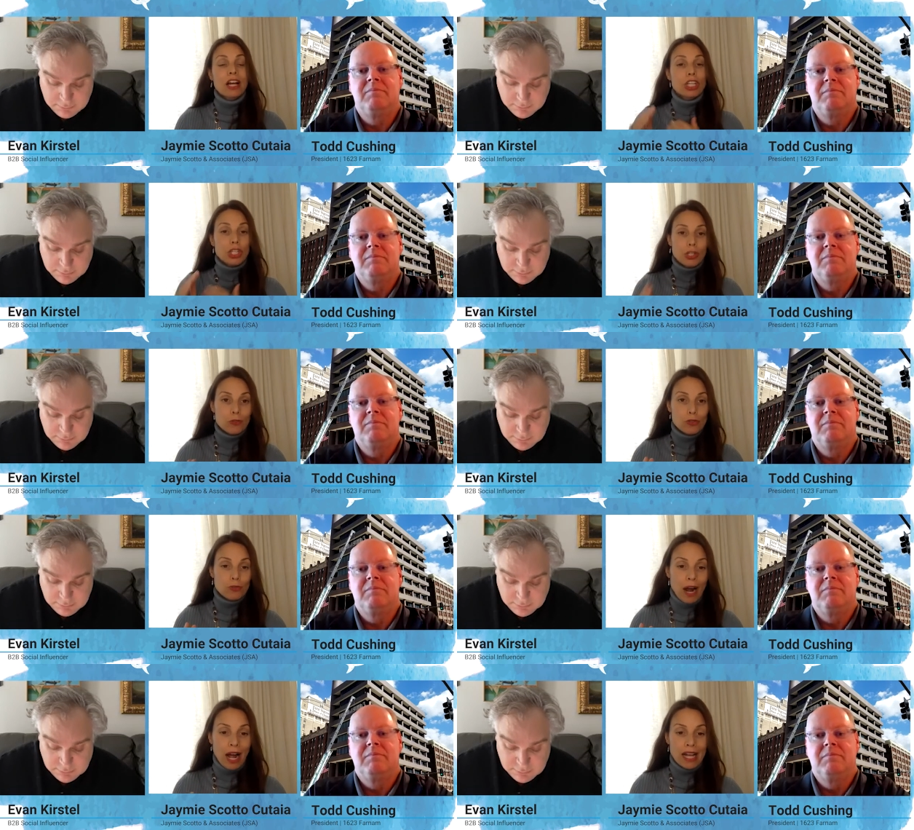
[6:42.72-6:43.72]
Speaker 1: huge
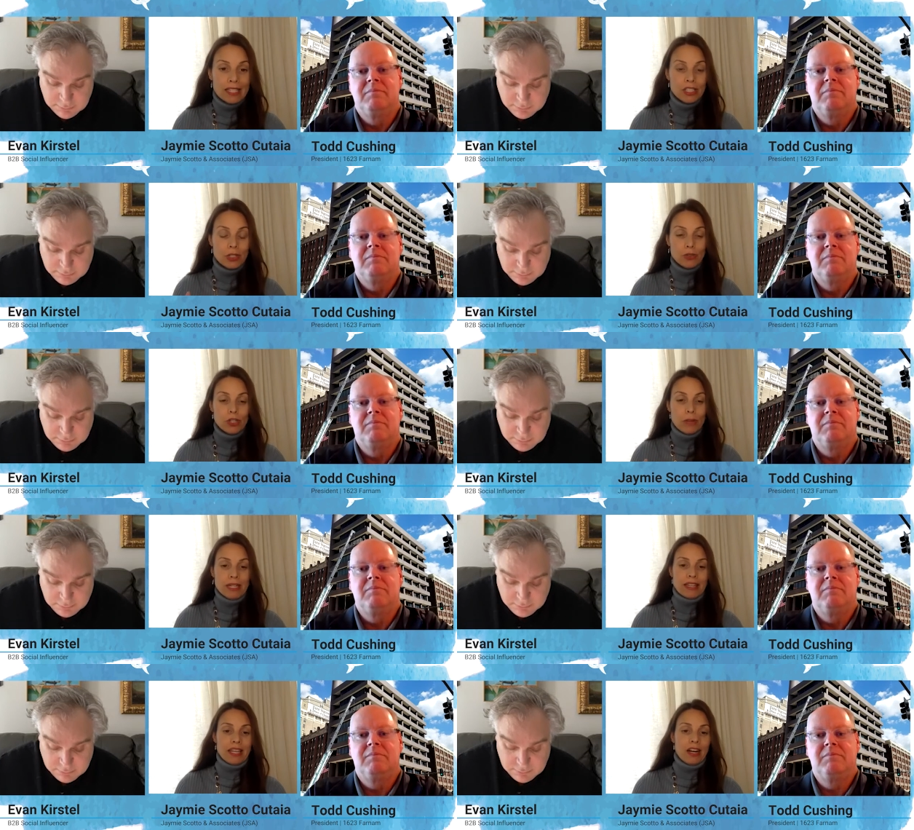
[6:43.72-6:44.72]
rise, huge
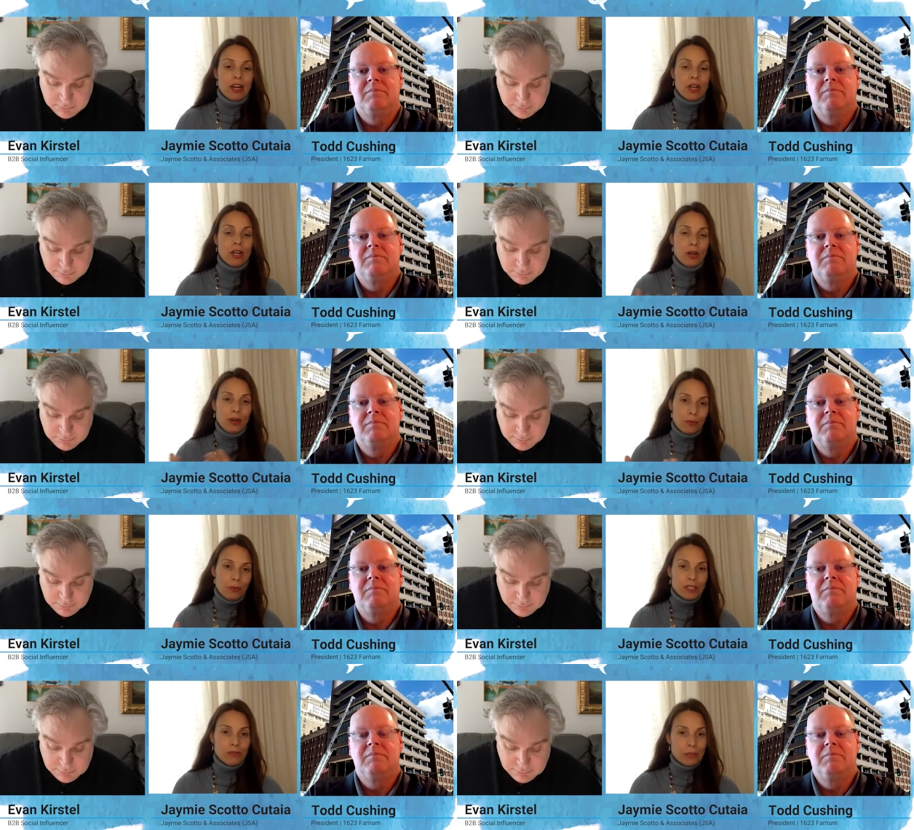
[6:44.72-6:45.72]
uptick there.
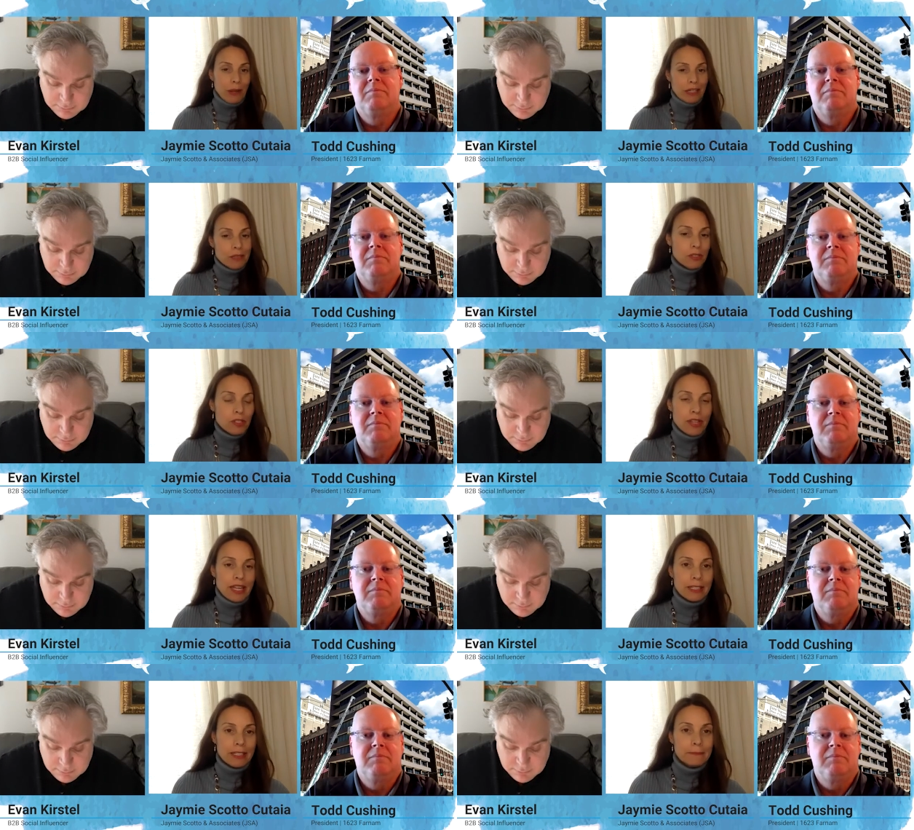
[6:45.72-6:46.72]
What's responsible, do you
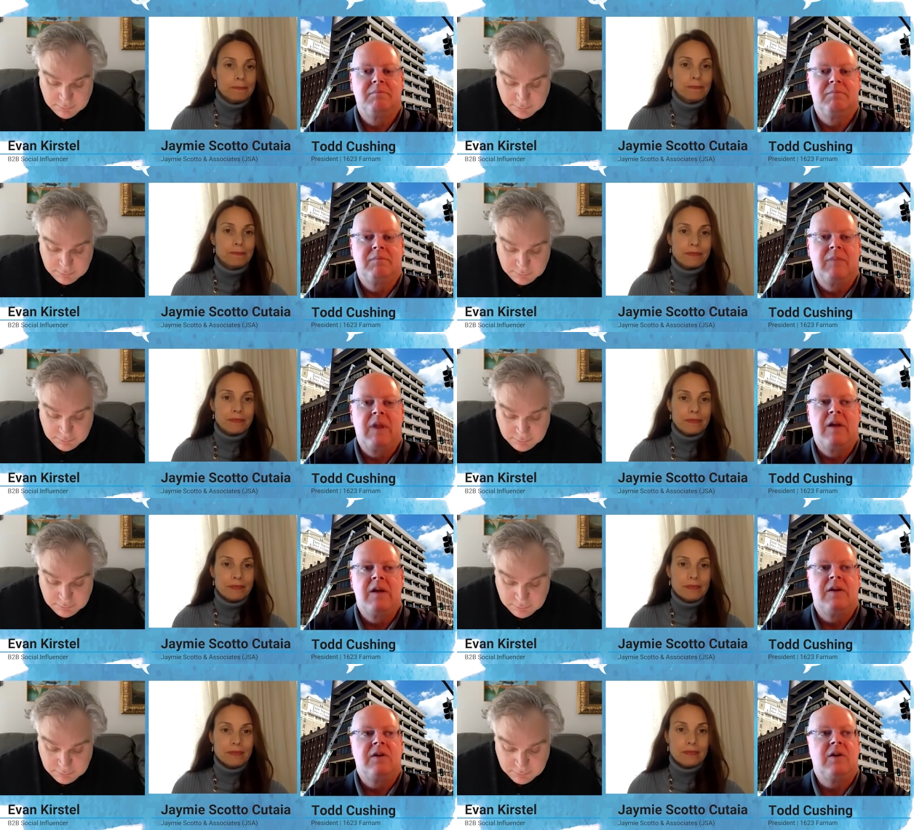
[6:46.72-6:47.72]
think?
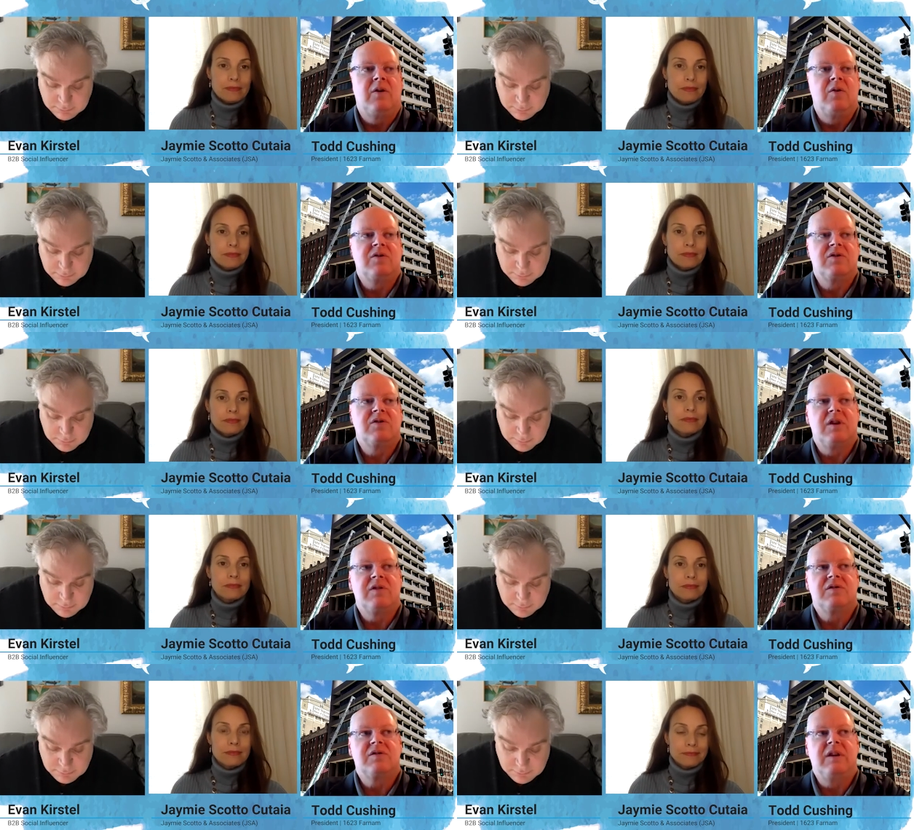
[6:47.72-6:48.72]
Speaker 2: You know, it's
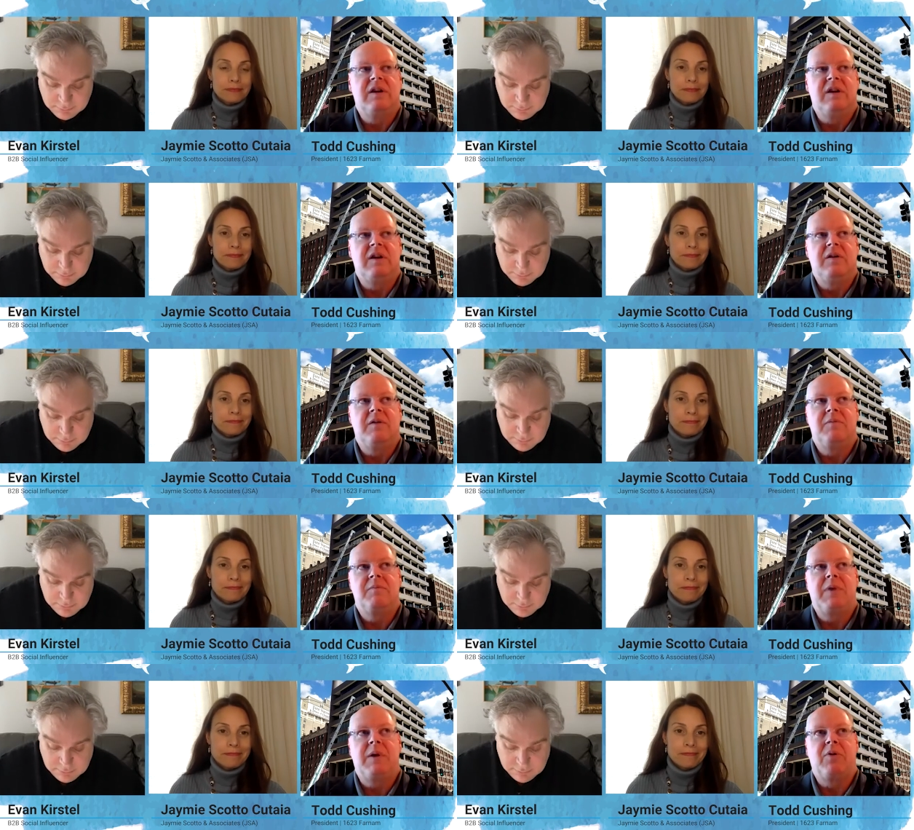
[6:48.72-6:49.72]
it's the
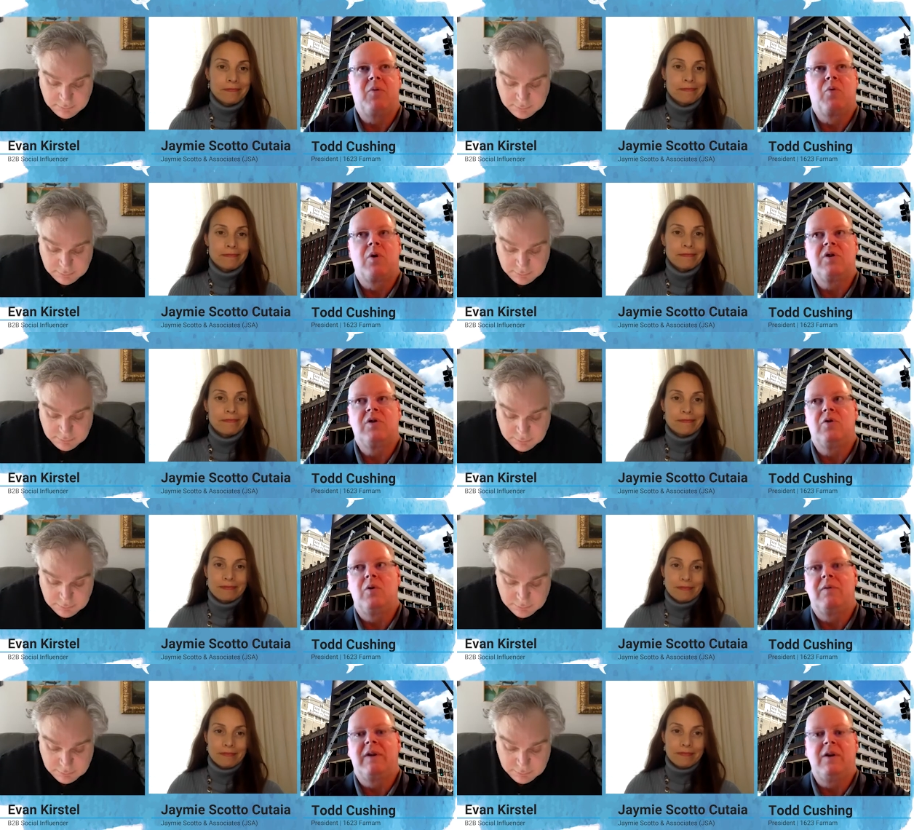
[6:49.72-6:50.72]
people that weren't
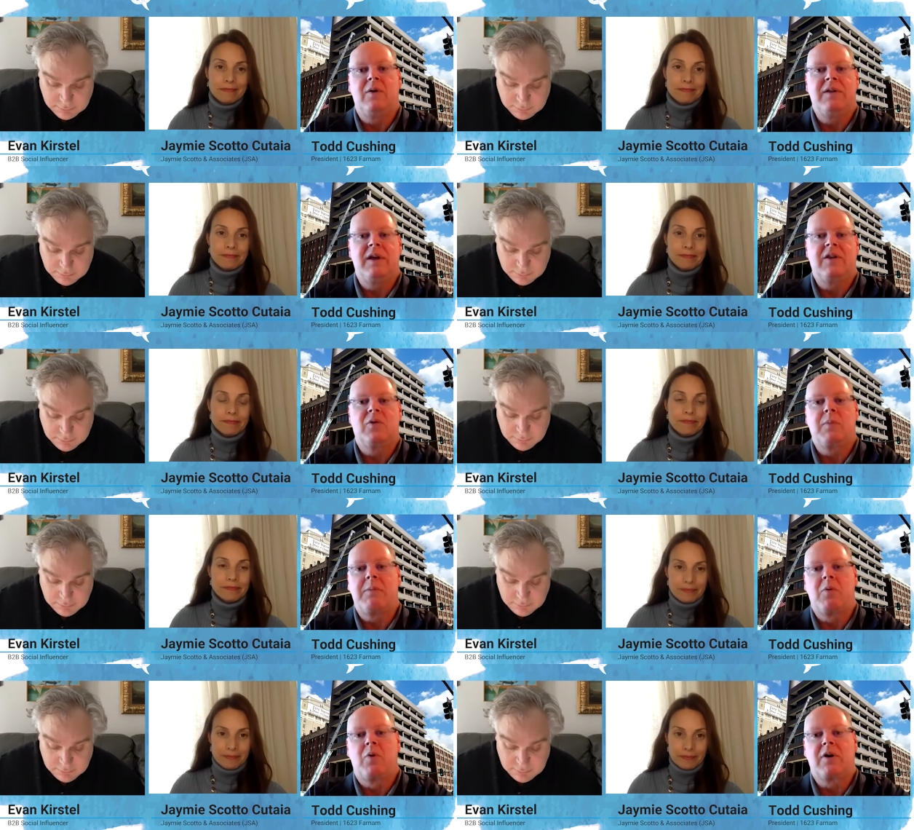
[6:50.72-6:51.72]
doing video. I think that
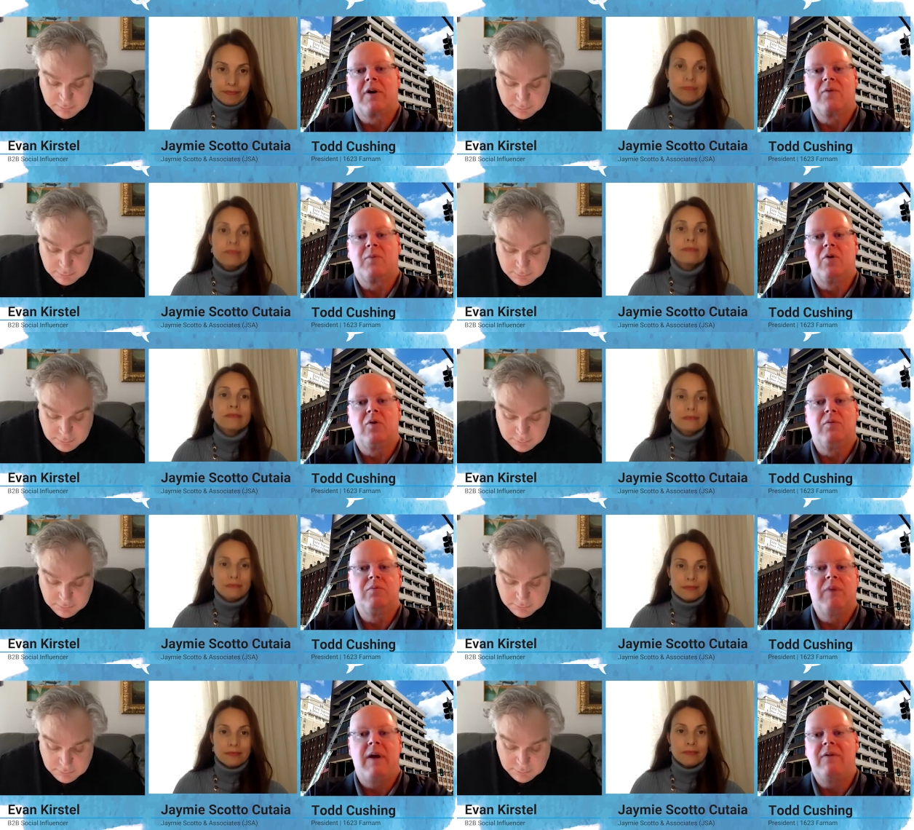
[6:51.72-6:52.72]
maybe weren't
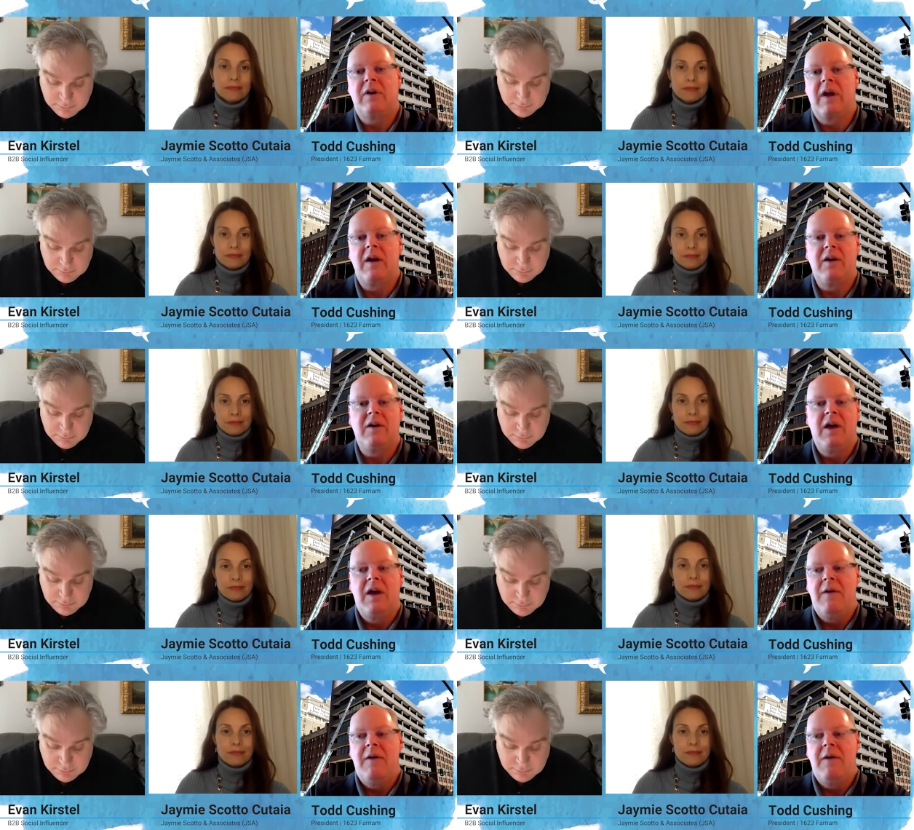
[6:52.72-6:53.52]
comfortable having a